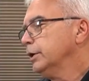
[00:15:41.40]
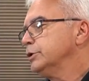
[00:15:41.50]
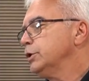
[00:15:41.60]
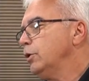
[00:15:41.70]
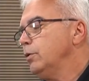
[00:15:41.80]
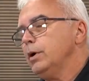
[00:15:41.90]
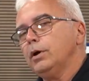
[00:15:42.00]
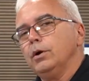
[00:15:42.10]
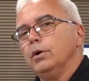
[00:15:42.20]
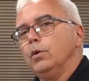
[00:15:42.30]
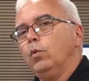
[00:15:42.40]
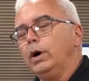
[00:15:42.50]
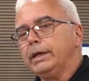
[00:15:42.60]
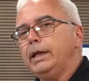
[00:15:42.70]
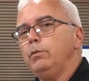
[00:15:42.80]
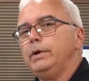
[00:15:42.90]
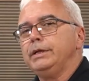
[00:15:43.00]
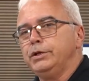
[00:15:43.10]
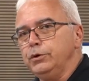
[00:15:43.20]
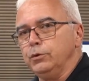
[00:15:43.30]
So what can we
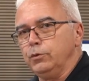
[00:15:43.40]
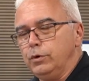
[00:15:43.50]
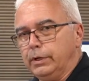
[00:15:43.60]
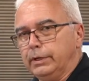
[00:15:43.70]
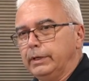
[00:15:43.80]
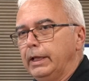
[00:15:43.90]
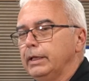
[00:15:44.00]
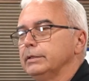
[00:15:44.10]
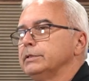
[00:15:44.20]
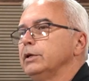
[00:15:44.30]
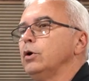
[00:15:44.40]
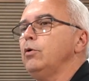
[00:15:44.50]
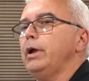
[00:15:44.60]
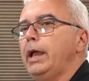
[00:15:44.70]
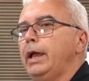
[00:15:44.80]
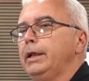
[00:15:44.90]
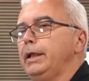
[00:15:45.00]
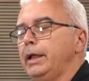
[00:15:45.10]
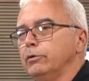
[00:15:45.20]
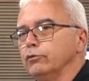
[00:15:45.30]
do to go ahead
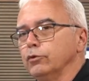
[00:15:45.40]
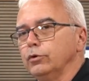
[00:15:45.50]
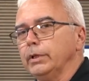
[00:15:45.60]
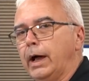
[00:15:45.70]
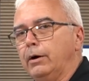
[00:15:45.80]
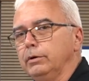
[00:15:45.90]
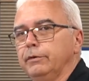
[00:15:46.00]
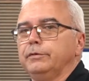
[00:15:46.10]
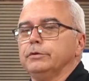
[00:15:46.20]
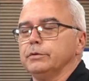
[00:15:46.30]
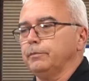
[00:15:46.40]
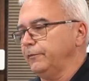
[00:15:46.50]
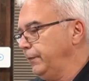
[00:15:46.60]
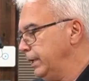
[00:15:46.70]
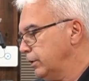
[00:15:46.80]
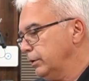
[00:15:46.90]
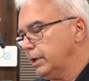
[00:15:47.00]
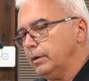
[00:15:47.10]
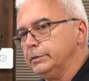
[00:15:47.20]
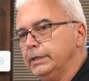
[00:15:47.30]
and rule out if there's a vehicle that
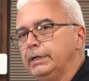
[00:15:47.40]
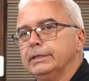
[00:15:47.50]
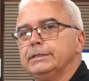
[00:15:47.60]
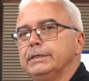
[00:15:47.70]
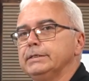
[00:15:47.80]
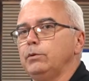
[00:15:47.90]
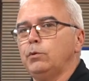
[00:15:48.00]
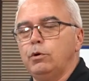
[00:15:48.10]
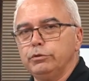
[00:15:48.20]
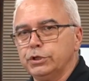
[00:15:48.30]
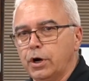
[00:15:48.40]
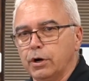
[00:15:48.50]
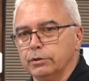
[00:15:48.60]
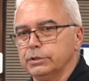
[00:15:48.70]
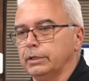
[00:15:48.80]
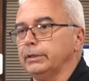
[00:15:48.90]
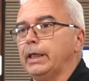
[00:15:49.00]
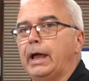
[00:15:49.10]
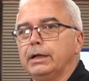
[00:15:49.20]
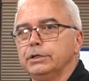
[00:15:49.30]
comes in and says it won't charge, a
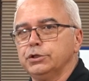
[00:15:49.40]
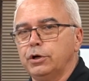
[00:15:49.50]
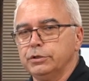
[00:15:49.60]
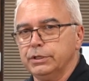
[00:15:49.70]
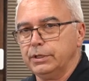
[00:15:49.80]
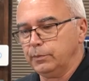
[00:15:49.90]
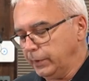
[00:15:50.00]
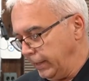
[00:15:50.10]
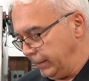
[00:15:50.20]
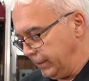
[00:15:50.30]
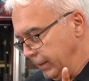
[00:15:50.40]
lack of charging complaint?